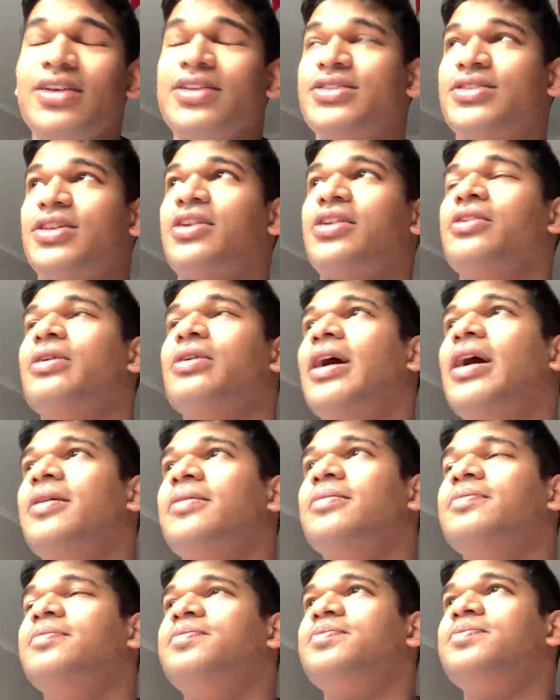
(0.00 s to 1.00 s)
So
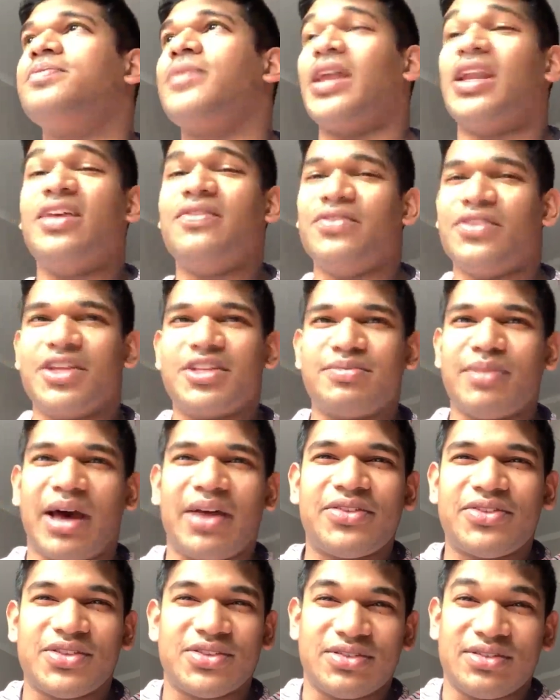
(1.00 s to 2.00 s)
and even this
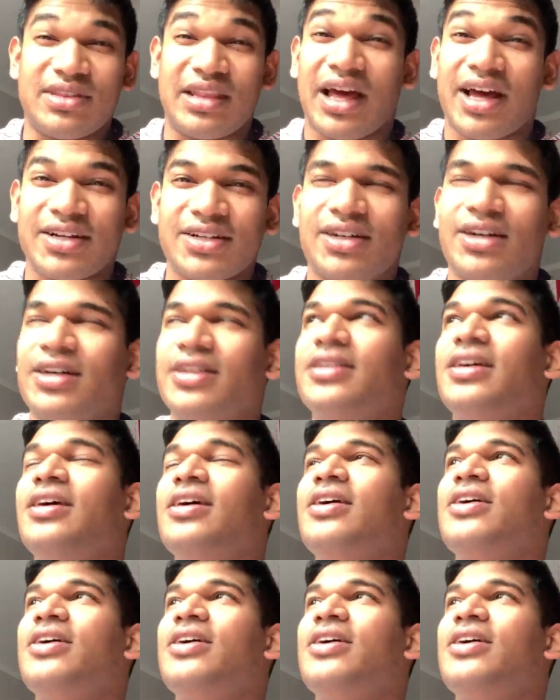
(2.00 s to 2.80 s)
math isn't that hard.